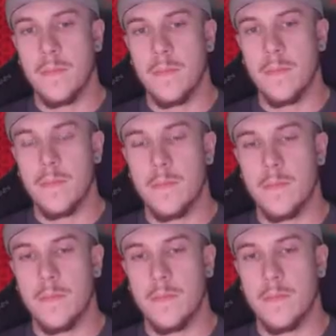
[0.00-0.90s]

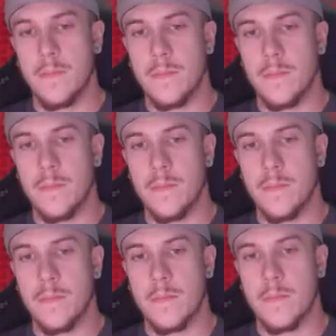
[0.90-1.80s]

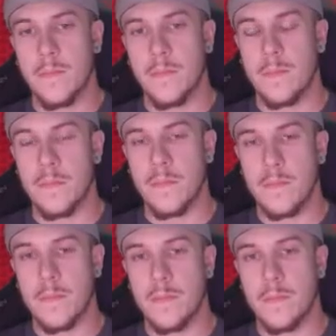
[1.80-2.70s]

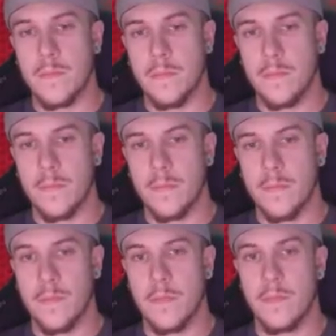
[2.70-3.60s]

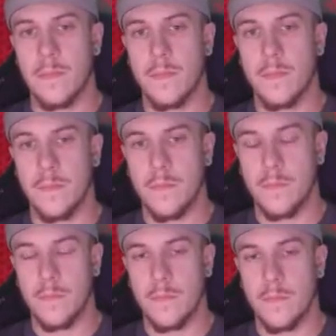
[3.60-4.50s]

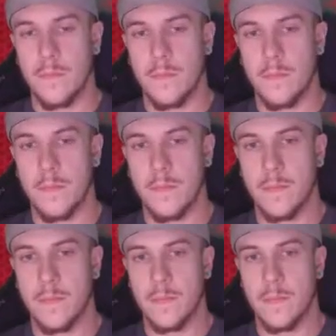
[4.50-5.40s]

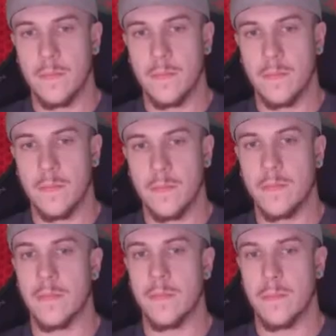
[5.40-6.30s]

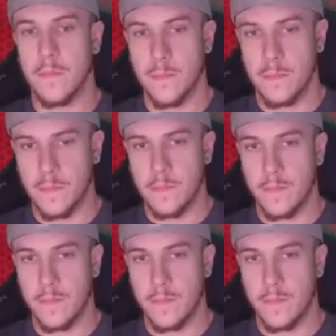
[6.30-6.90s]
(not speaking)